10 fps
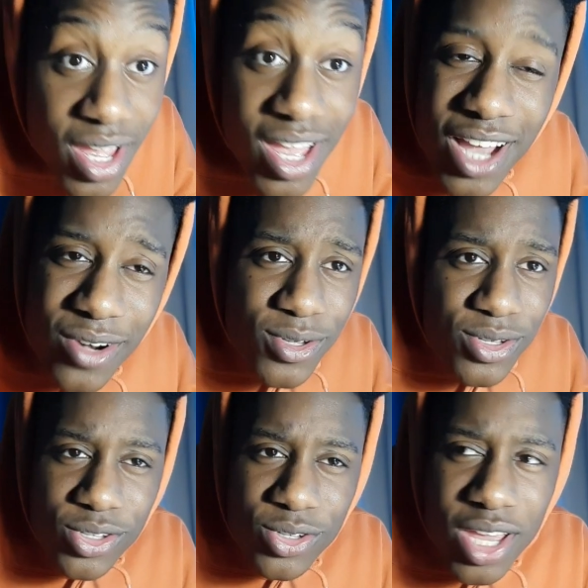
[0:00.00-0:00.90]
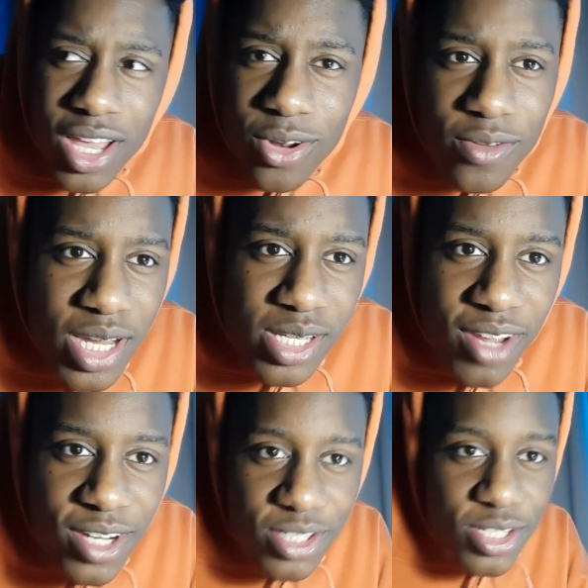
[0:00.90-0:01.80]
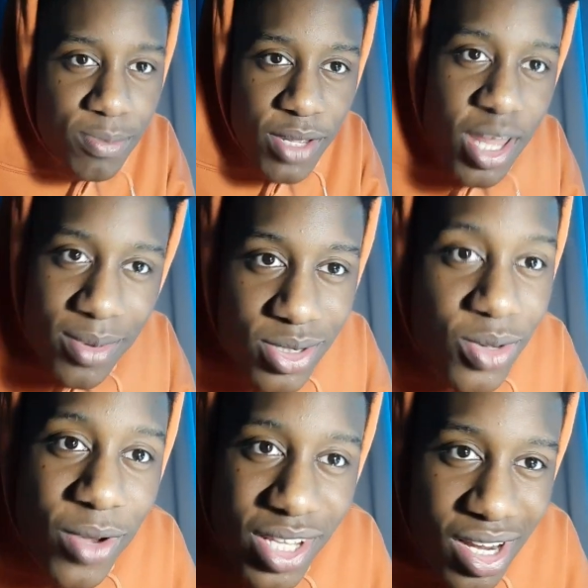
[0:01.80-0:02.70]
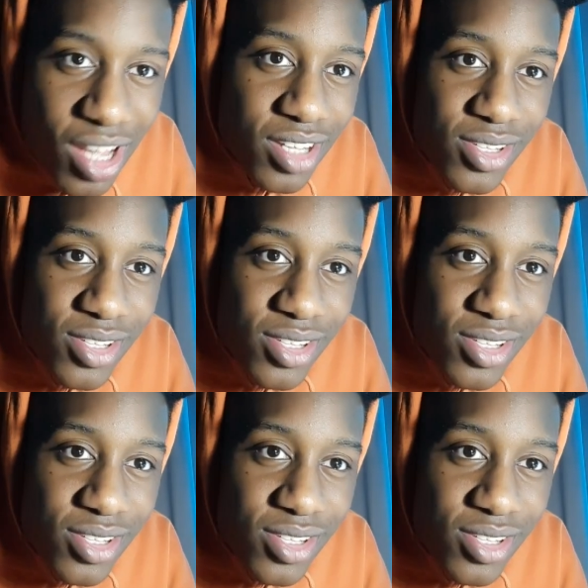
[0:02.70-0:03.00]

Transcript: and also you get a lot of satisfaction just being able to do what you like.